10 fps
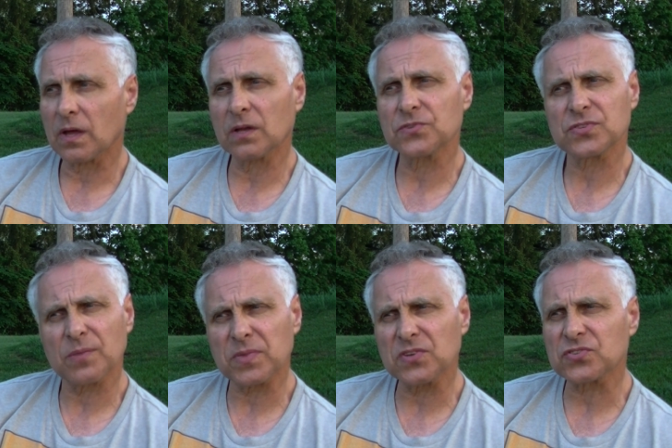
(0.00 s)
And
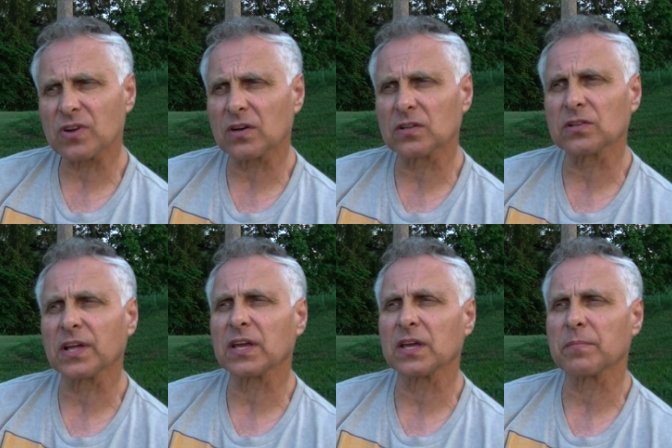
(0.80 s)
something started
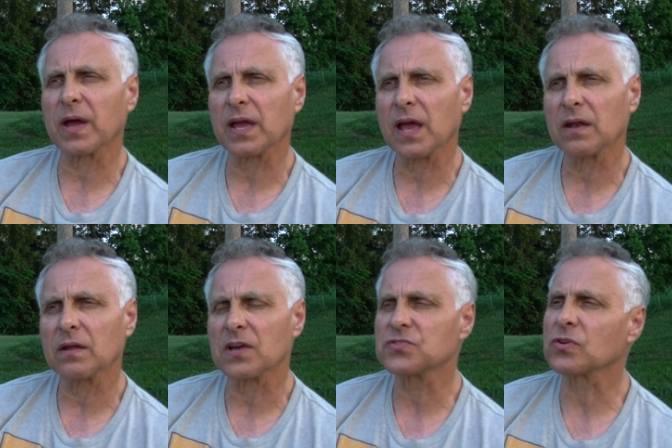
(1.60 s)
clicking in my head.
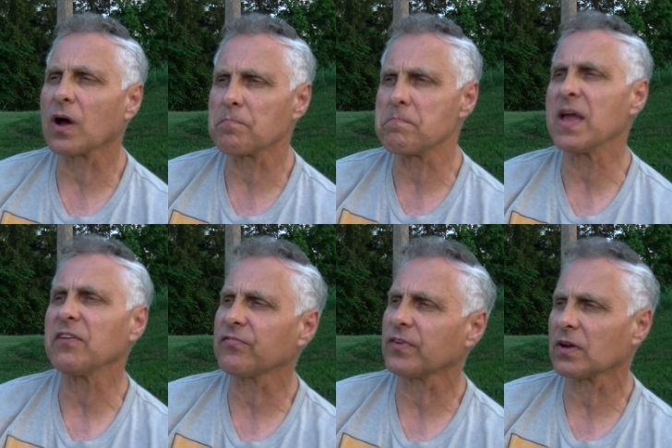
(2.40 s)
I saw
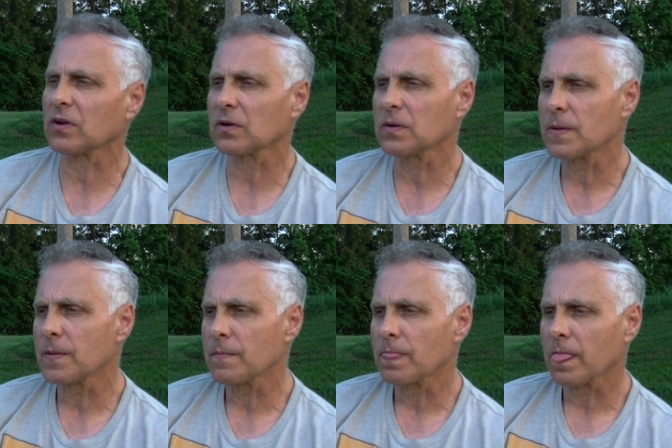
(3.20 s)
Mayfair.
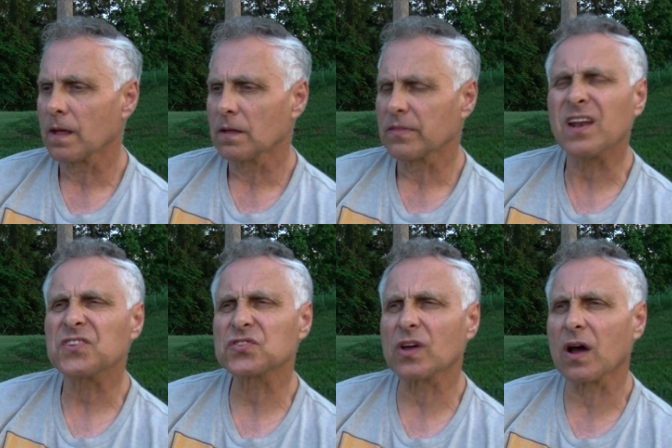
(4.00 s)
Then
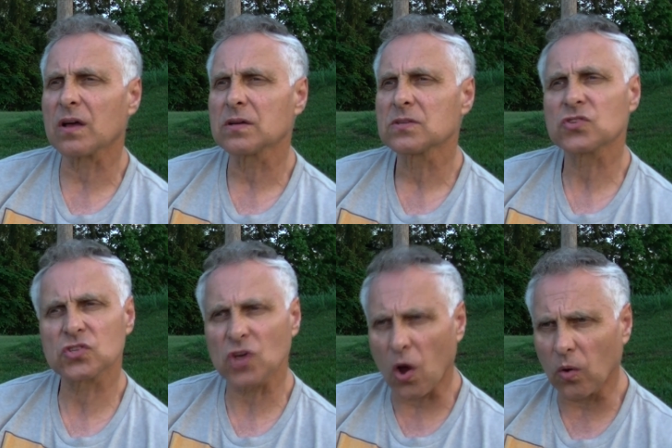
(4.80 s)
I saw
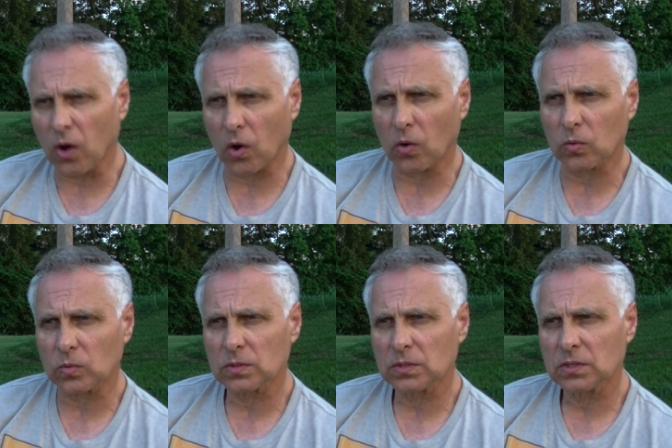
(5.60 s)
Soho.
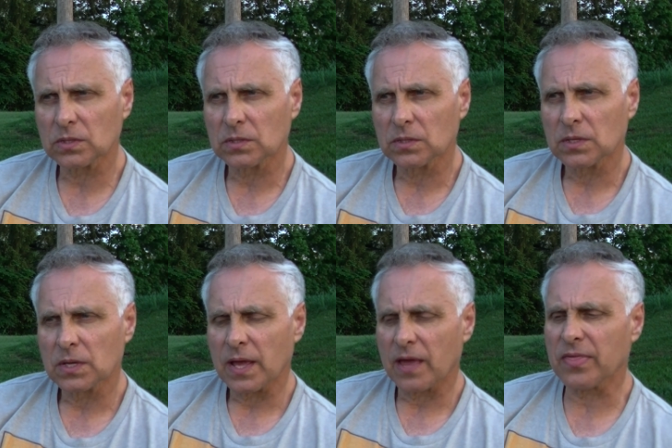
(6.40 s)

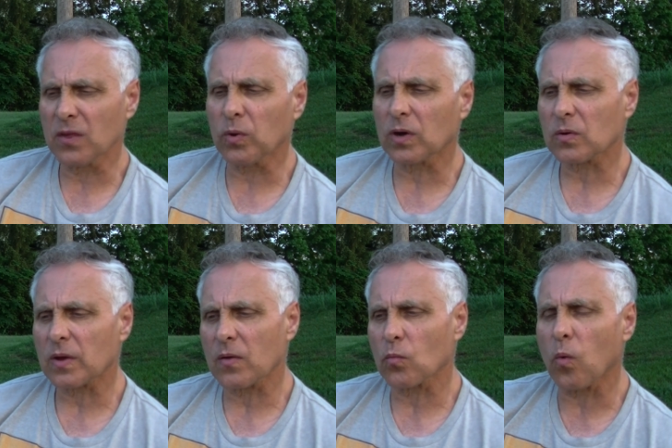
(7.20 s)
And then we're
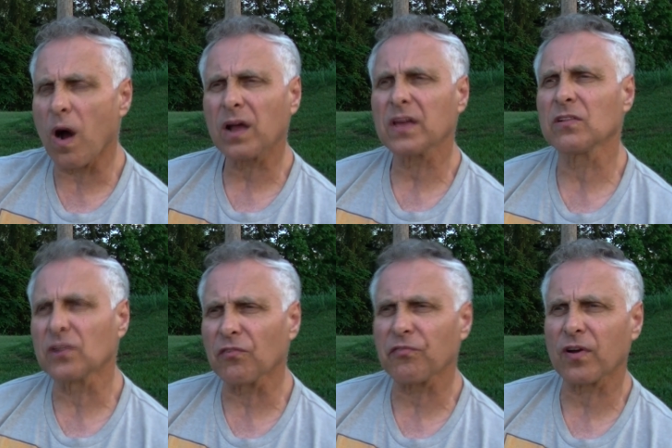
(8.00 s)
walking a
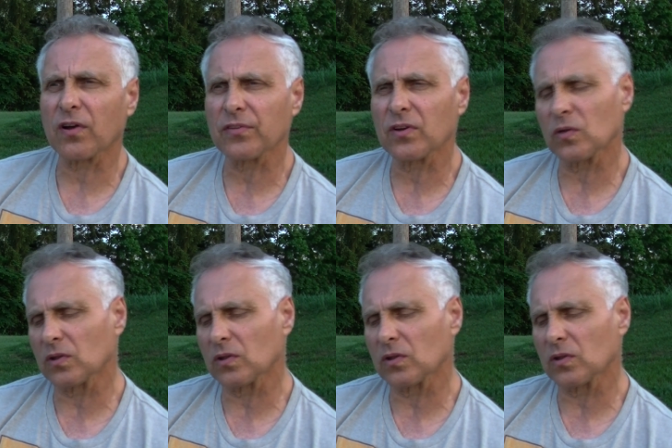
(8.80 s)
little further,